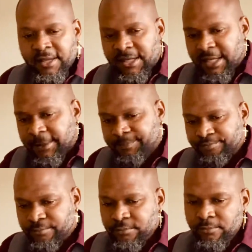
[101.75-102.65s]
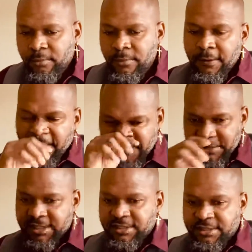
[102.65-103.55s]
Now, for
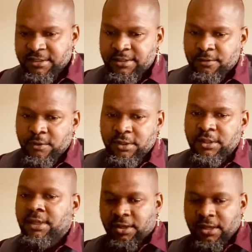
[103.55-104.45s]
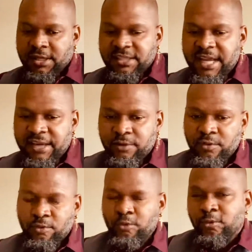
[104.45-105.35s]
this one, it's not
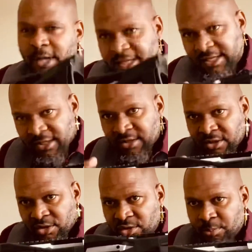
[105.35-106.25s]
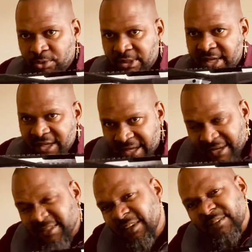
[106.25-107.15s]
ready to put a GLOCK
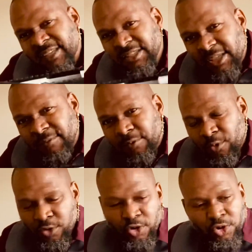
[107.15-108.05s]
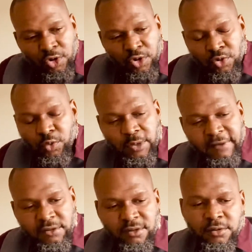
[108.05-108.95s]
17 Gen 4. You would
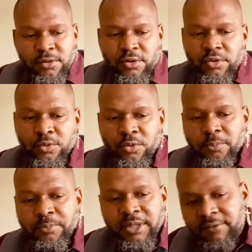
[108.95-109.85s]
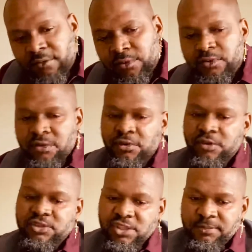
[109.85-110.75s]
have to do a bit of an
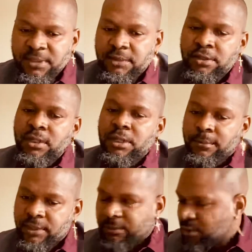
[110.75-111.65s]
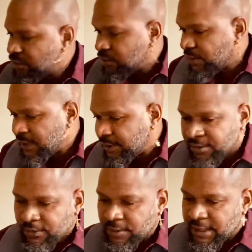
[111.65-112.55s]
adjustment, but I'm going to show you how to do that.